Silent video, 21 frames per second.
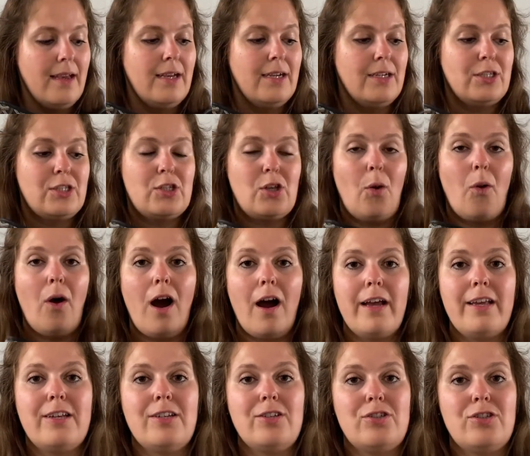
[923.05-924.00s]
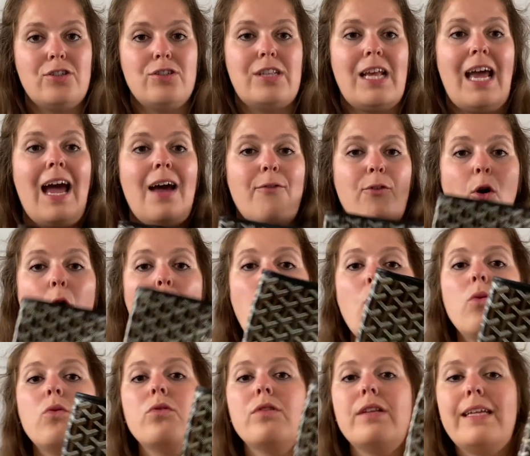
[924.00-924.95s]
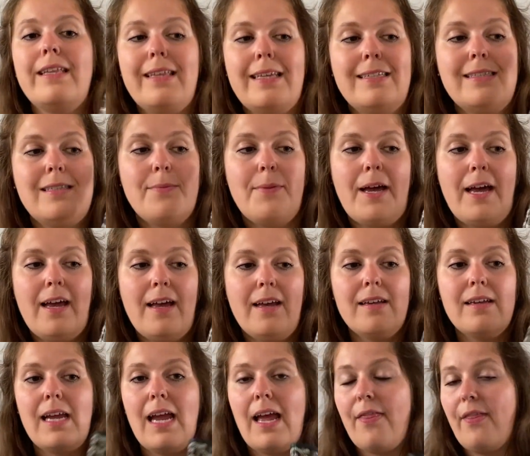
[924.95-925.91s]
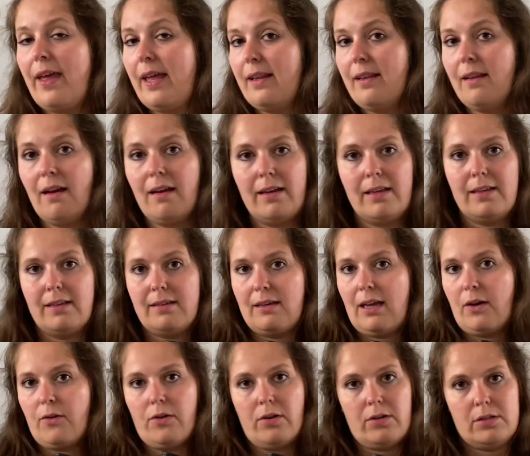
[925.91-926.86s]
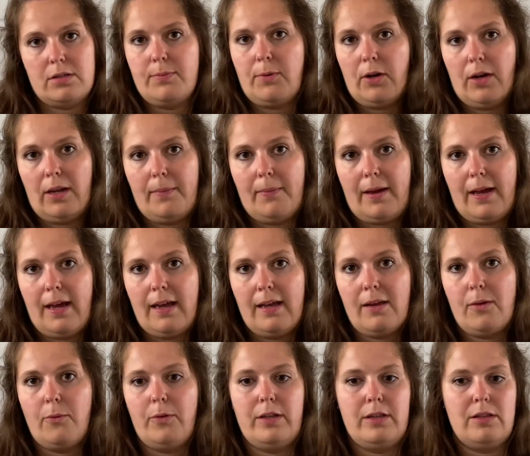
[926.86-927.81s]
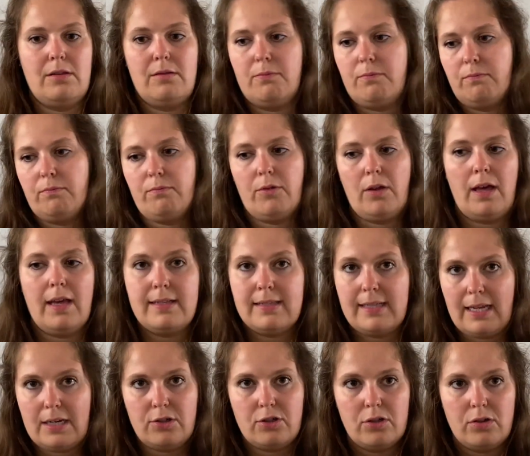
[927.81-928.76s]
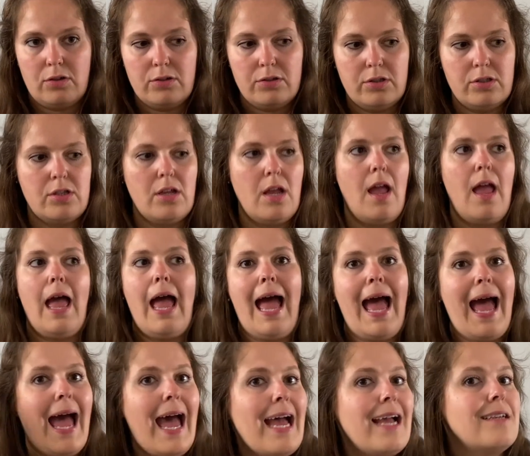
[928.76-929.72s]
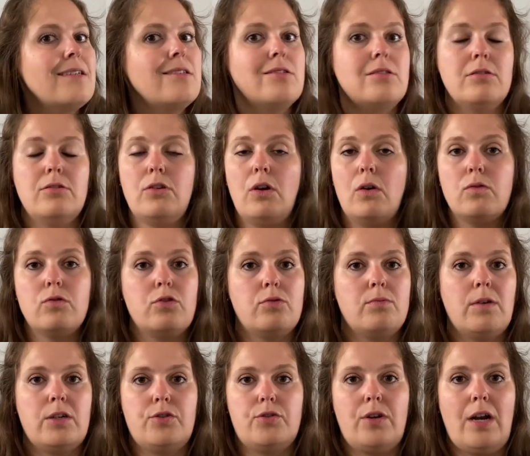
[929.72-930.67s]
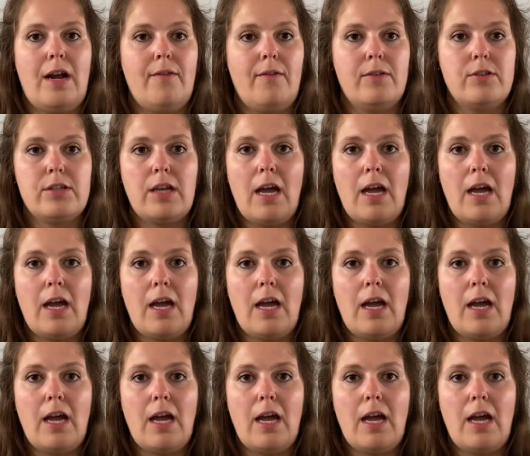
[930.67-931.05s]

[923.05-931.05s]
So I can just have only this bag and then like a crossbody bag with the essentials and go to my travels.